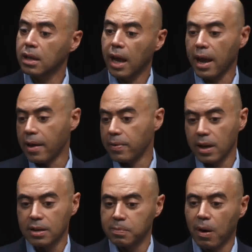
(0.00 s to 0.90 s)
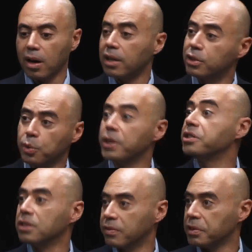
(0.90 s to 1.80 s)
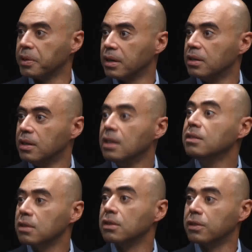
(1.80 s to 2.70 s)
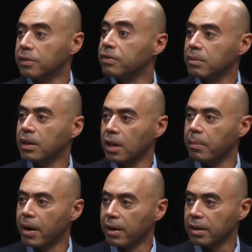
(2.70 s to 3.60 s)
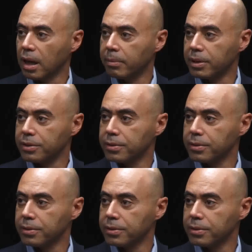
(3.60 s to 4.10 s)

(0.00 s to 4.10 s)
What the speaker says: And it's part of the tuition, if you will, to learn from the American companies.